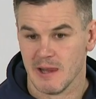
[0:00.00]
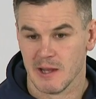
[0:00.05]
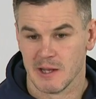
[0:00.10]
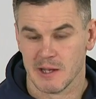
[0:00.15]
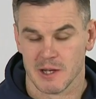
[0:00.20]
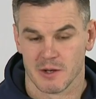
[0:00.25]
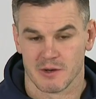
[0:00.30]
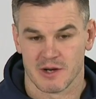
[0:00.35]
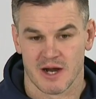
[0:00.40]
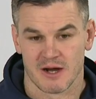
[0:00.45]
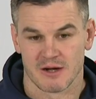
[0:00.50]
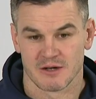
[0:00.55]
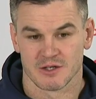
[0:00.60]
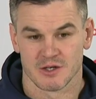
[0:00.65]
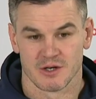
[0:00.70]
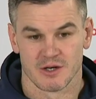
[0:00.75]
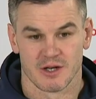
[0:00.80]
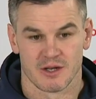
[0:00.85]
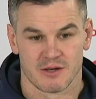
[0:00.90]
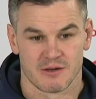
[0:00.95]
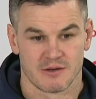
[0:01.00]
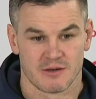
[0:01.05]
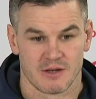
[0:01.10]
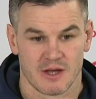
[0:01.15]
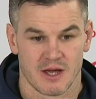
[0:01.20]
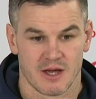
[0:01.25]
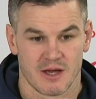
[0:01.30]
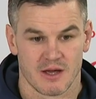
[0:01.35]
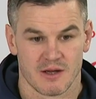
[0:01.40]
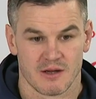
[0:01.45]
you know character that
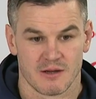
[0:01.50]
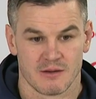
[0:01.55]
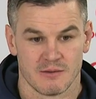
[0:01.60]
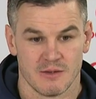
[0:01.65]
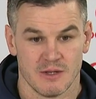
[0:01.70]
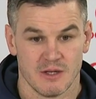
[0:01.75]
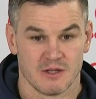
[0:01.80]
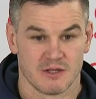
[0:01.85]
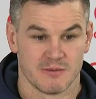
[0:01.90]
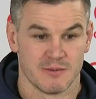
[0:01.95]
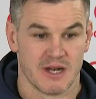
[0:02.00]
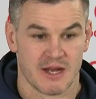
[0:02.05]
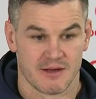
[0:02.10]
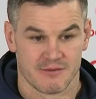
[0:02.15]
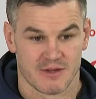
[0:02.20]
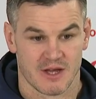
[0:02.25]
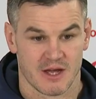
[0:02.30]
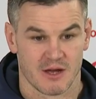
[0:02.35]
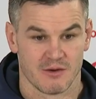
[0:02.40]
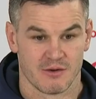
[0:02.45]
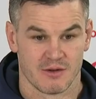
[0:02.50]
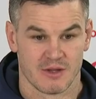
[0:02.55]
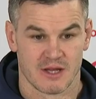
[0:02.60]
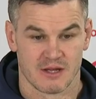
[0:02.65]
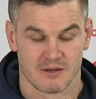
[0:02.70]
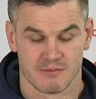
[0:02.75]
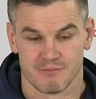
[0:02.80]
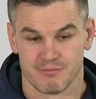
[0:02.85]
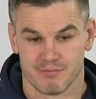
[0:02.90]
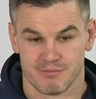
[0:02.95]
uh, to be left out and
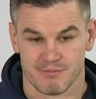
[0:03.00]
then